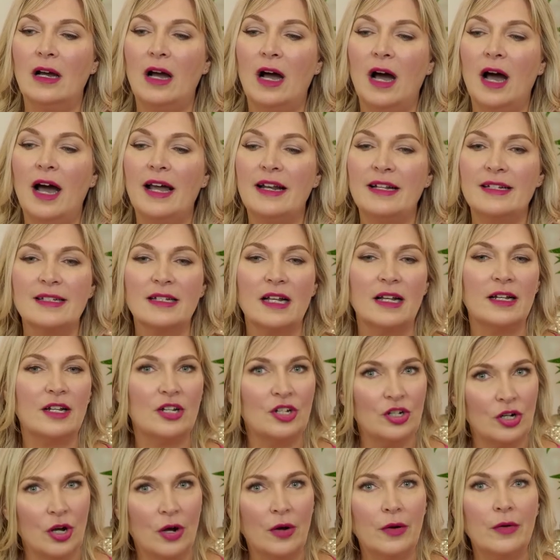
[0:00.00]
I decided,
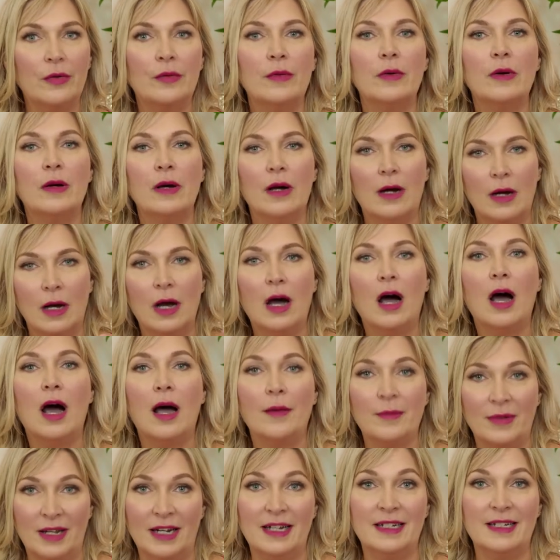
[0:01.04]
no,
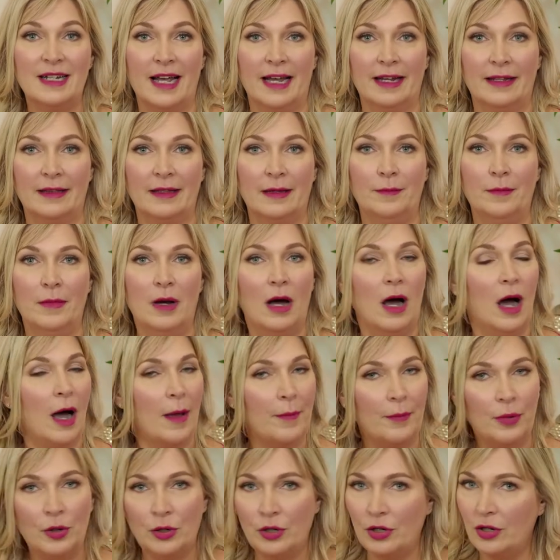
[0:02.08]
I'm going to take them. I
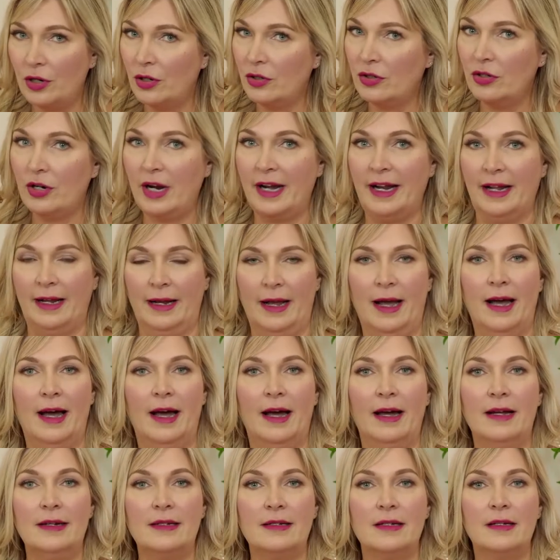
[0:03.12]
put it on credit
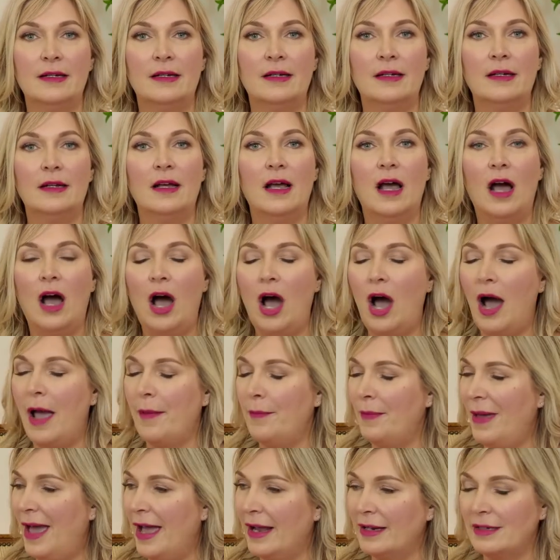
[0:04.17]
card. I
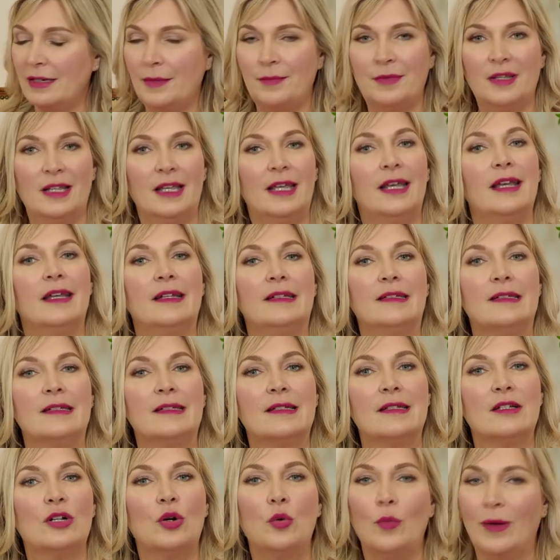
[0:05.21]
packed up the
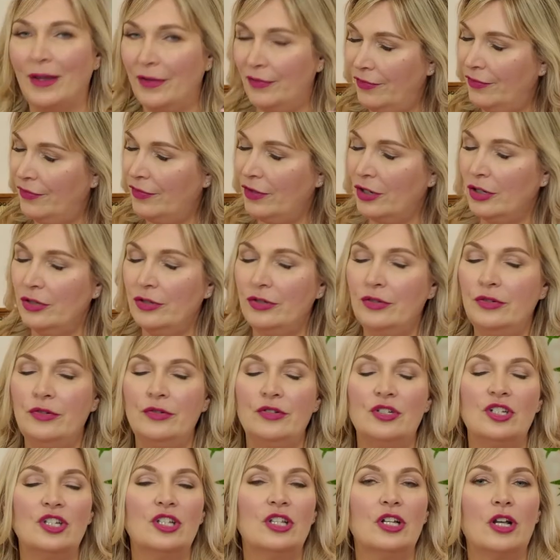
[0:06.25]
kids, we flew
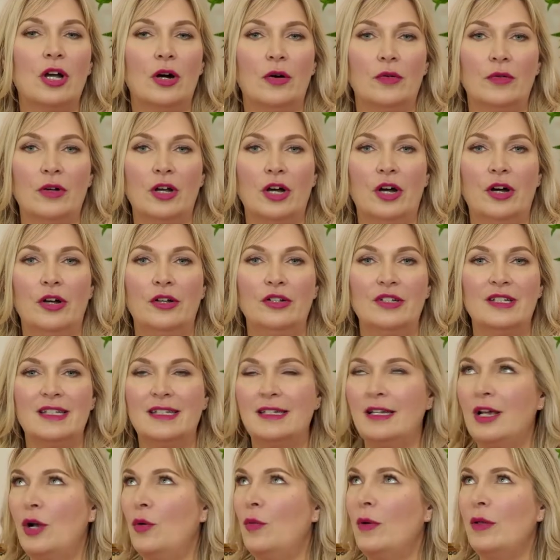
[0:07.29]
to the Gold Coast,
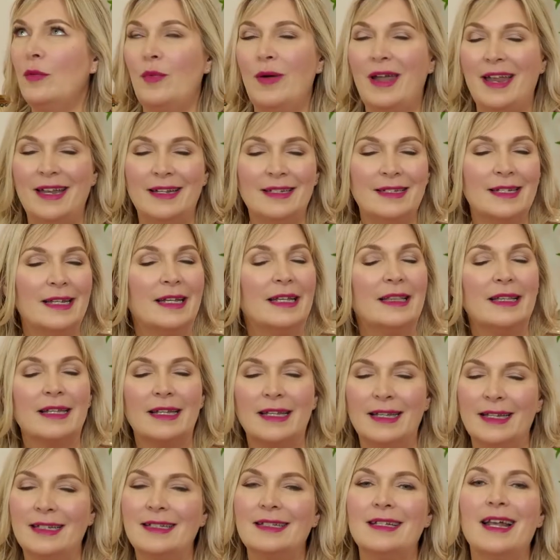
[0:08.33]
we went, the
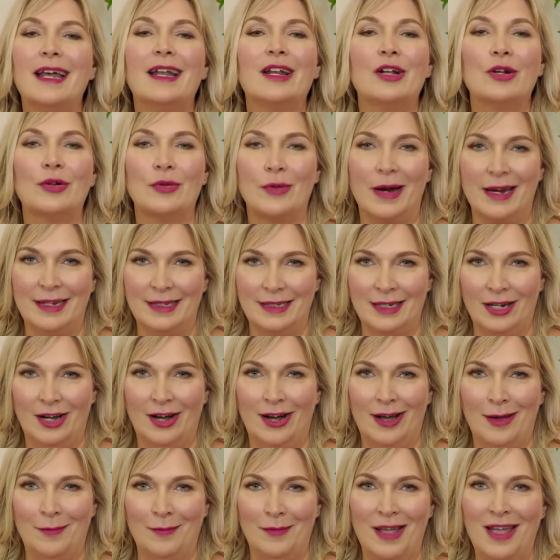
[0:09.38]
kids had a great
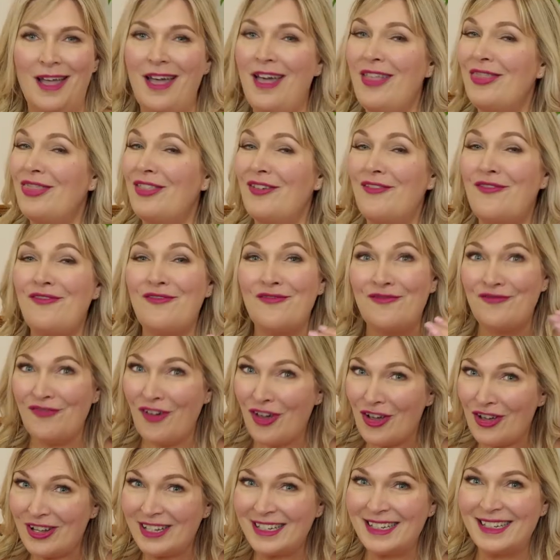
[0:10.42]
time. The
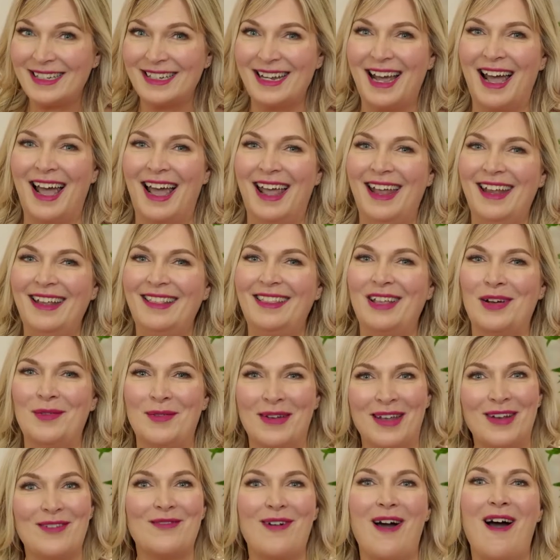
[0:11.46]
first day that
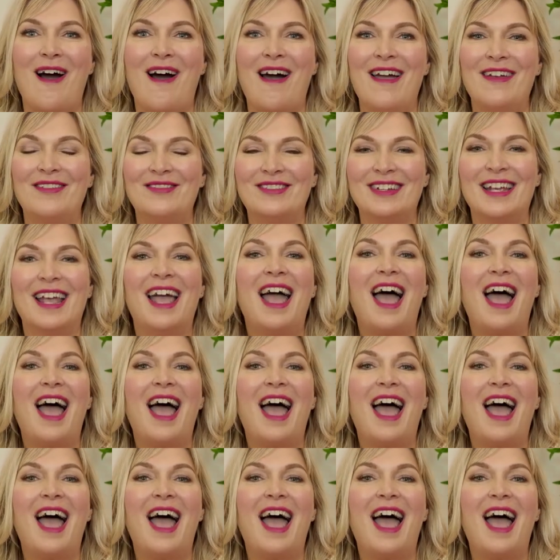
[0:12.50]
we arrived